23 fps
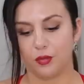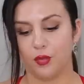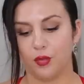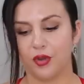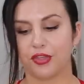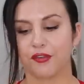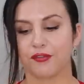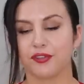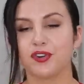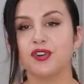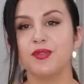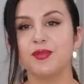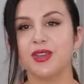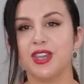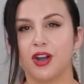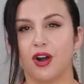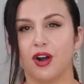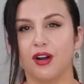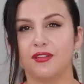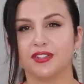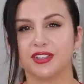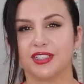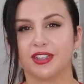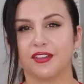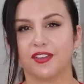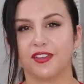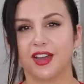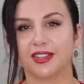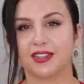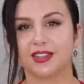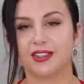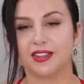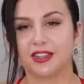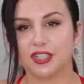What threw me off is the
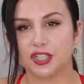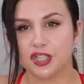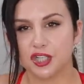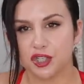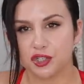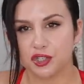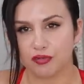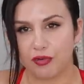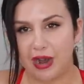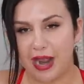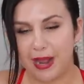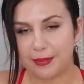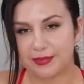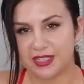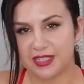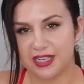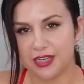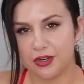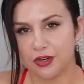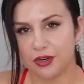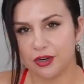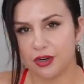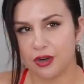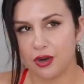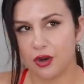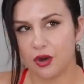fact that the straps here